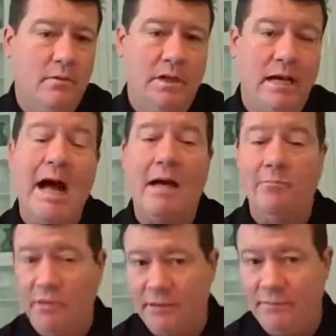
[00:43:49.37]
Yeah,
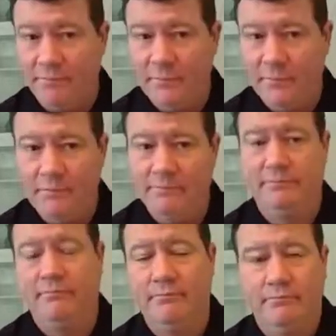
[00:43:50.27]
I believe.
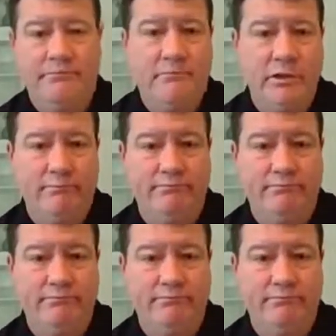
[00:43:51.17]
So yeah,